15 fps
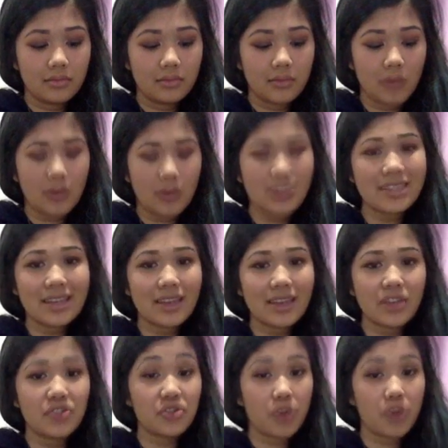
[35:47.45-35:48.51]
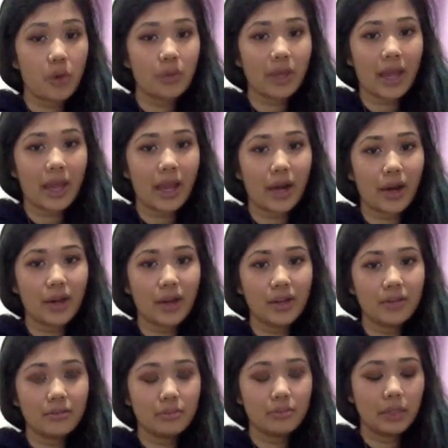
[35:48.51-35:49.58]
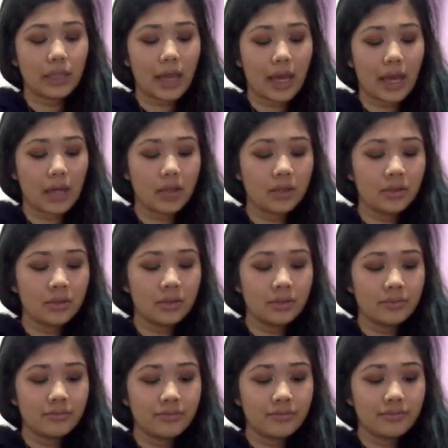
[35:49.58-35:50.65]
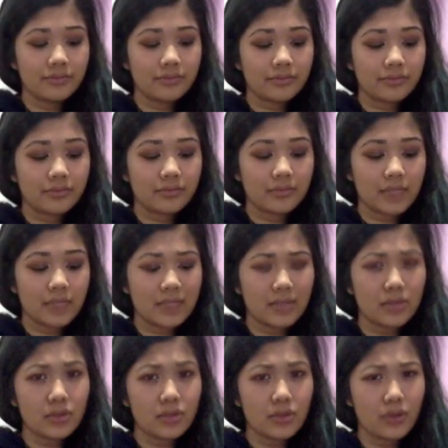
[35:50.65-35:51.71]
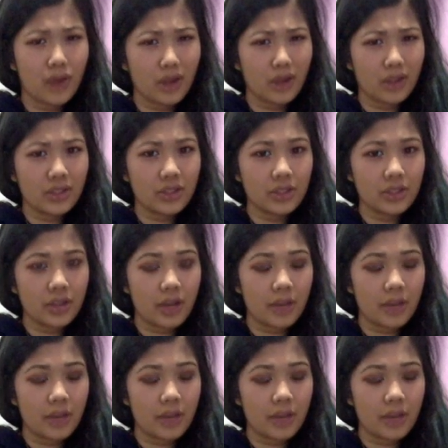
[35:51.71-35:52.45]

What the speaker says: I want to say they don't care, but like it's a little too harsh.